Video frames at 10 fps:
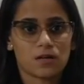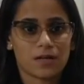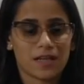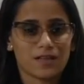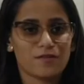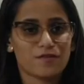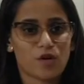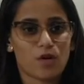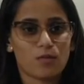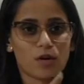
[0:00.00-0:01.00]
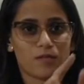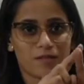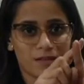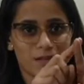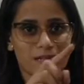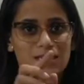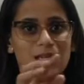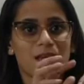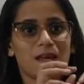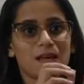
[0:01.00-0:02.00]
in the form of, let's
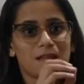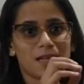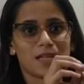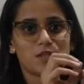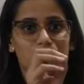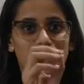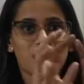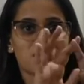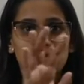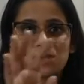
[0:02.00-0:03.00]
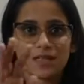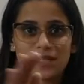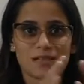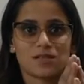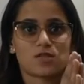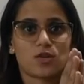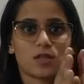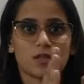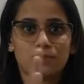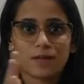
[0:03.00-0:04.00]
say, they are speaking some sentences or the
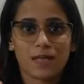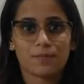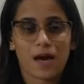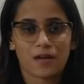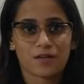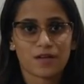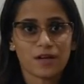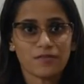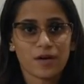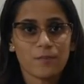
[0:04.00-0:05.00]
complete paragraph,